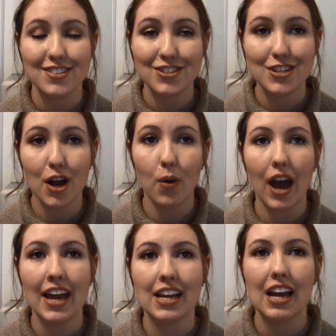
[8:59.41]
So
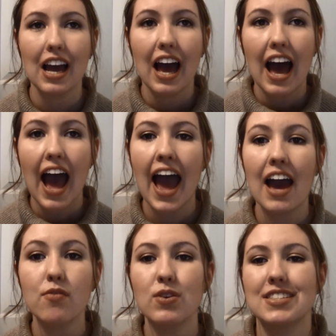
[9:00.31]
I
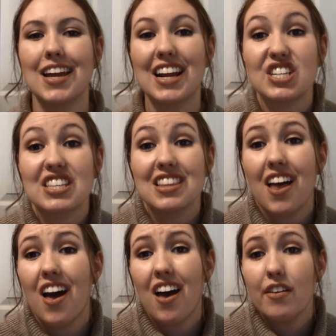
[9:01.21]
have ones that I just
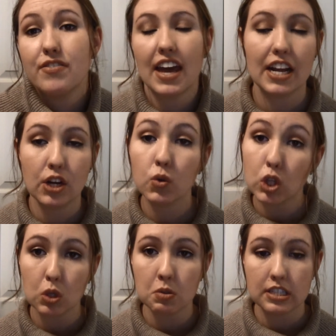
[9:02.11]
love that I don't
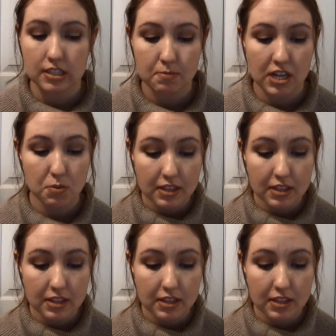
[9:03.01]
use as much.